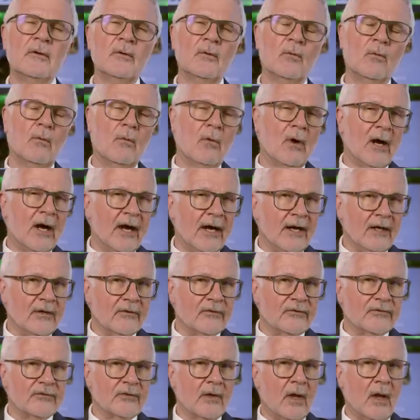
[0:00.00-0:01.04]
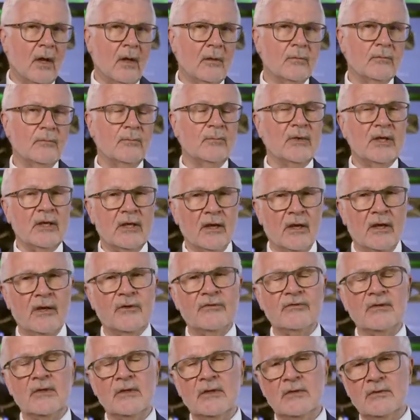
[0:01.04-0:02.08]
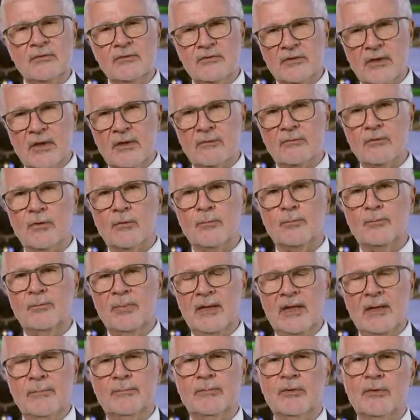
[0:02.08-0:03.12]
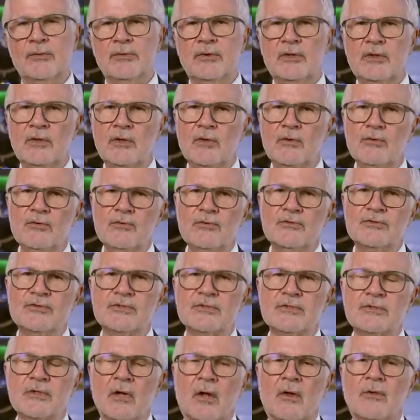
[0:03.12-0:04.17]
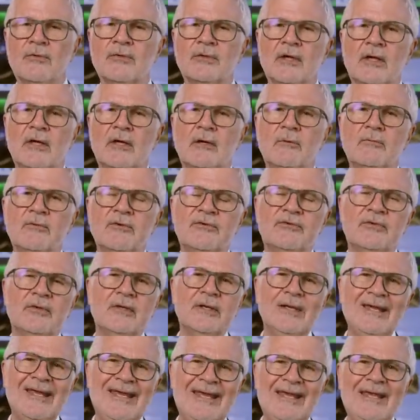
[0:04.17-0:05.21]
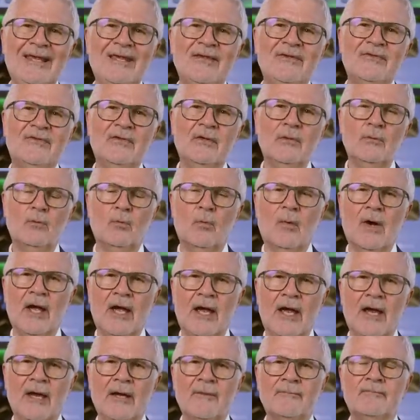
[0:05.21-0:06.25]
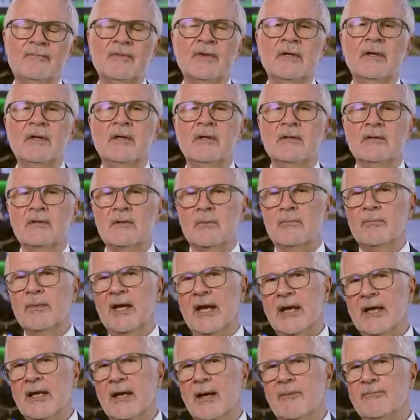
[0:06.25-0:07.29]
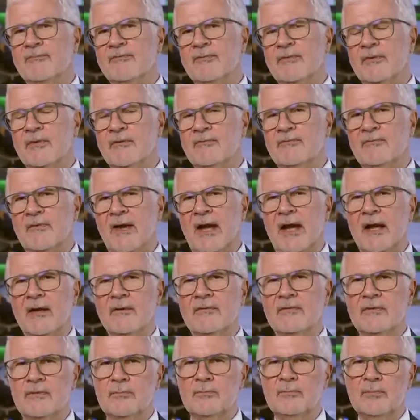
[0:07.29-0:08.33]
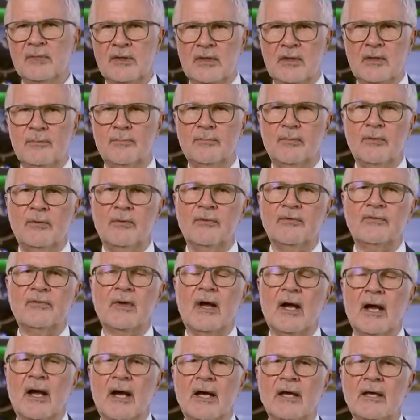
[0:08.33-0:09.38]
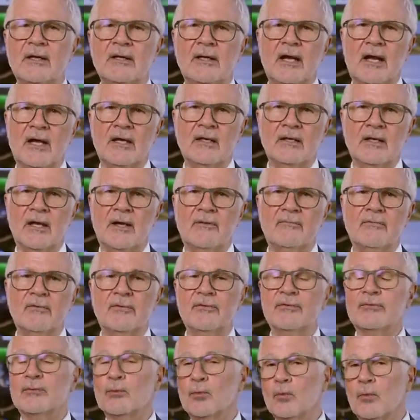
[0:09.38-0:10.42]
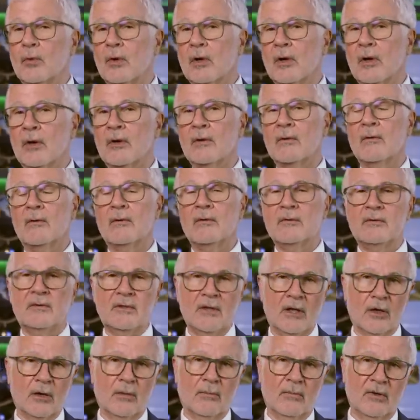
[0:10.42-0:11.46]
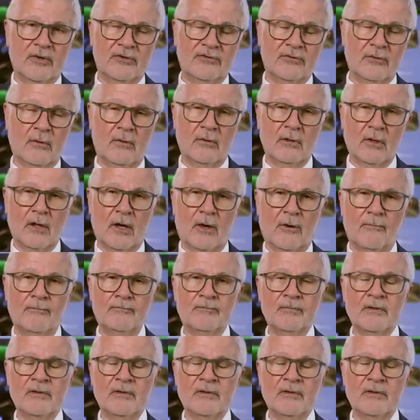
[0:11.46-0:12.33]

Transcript: Why in salt? Because in general, people use salt, and it was an easy way to make up for the fact that people's iodine levels were terribly low.